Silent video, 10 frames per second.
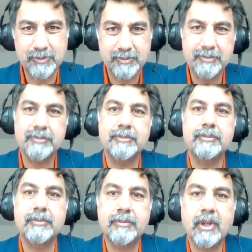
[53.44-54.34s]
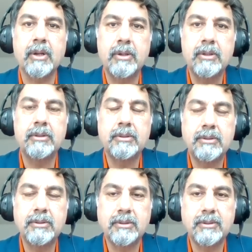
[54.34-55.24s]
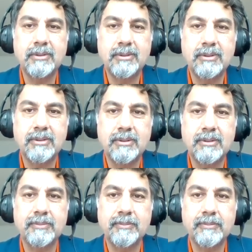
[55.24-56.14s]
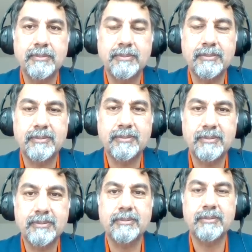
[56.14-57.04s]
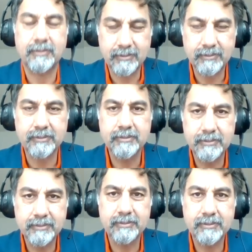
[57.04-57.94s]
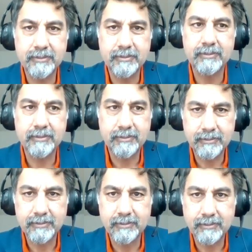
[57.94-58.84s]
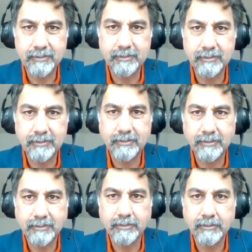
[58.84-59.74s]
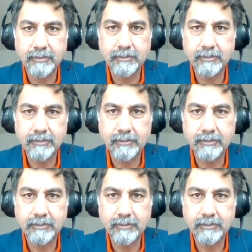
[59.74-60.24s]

(silent)